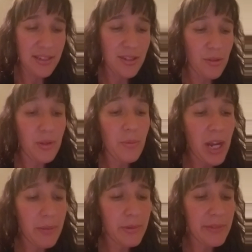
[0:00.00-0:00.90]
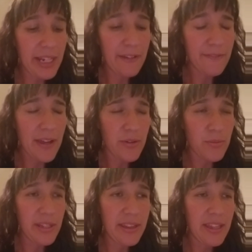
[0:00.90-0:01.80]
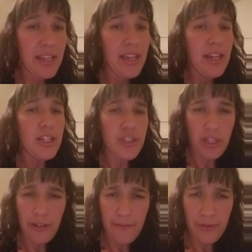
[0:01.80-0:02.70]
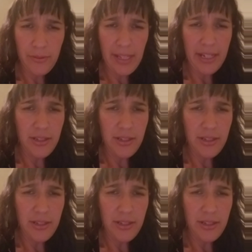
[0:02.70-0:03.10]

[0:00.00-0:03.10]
So the problem that I found with junk food like